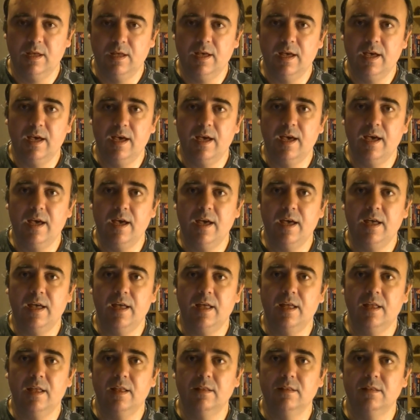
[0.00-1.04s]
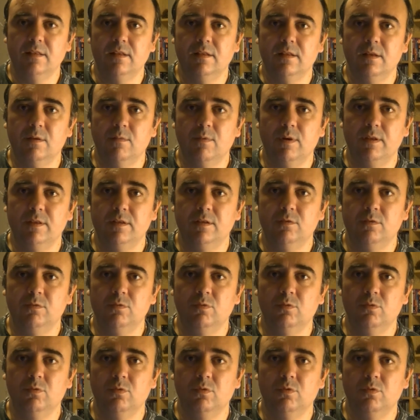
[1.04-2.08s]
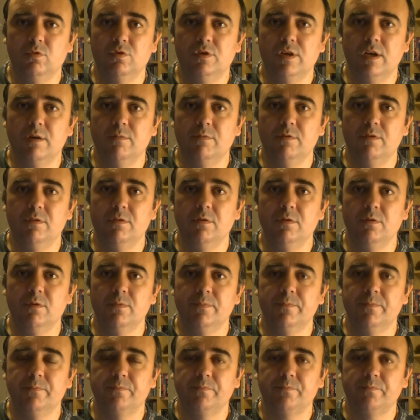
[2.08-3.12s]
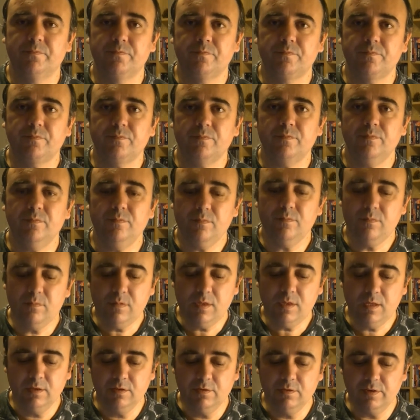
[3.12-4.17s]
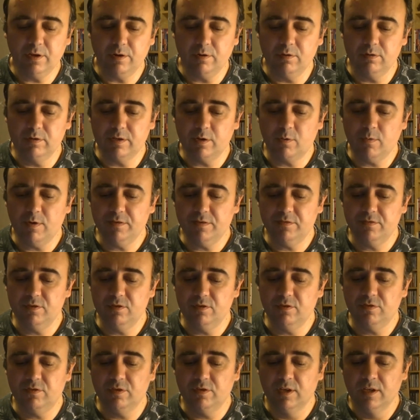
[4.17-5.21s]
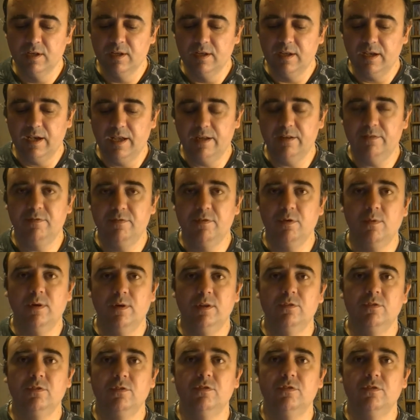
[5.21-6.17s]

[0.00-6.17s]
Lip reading: That I wanted to share with you. These are all the questions, and if you want to